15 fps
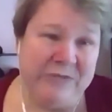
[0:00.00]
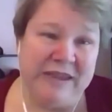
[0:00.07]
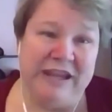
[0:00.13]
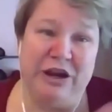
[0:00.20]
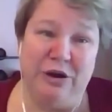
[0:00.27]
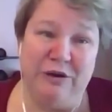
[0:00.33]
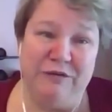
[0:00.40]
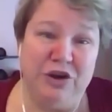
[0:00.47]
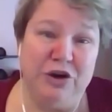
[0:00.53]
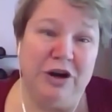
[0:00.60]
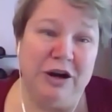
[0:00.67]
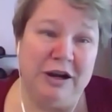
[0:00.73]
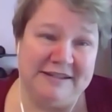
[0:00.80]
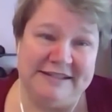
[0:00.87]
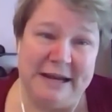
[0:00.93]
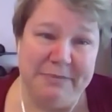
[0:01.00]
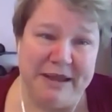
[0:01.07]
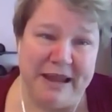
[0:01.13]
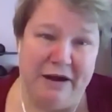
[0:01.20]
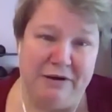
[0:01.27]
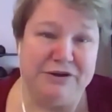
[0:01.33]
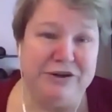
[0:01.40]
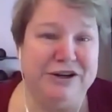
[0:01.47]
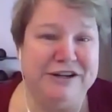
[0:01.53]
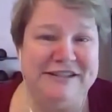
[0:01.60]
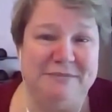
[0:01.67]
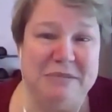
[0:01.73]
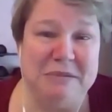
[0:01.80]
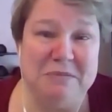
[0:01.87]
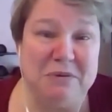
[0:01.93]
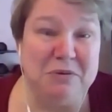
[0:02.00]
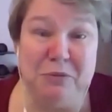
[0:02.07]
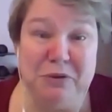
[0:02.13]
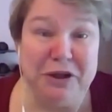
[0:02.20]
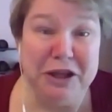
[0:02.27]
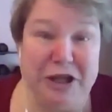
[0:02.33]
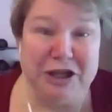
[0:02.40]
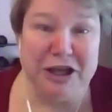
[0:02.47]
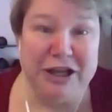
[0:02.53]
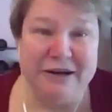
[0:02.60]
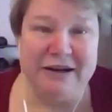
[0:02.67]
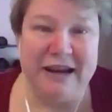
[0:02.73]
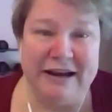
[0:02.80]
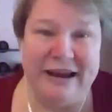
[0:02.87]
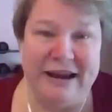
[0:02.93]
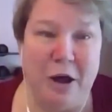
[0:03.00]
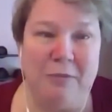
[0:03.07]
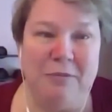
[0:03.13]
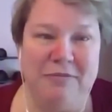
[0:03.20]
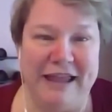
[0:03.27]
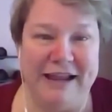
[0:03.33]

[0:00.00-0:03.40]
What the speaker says: You know, if you're a step counter, and some people are really good and help,